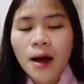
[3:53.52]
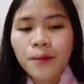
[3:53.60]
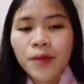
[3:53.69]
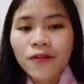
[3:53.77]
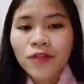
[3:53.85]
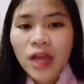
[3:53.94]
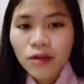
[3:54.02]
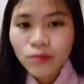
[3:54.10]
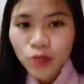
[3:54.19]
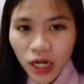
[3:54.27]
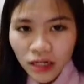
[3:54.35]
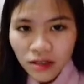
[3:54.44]
if the
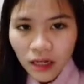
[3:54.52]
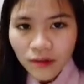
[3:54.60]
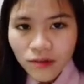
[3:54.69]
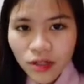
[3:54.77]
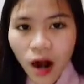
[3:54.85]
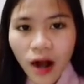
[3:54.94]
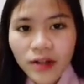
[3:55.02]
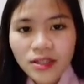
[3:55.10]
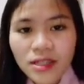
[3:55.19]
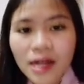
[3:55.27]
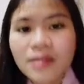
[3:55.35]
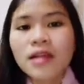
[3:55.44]
objectives are
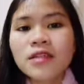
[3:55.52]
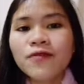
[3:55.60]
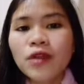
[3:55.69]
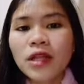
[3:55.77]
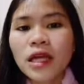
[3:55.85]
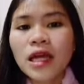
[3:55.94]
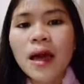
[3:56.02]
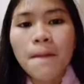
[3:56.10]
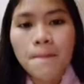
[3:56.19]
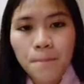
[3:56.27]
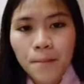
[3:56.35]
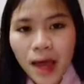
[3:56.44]
successfully
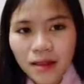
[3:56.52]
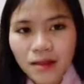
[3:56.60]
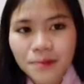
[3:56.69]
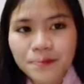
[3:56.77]
met.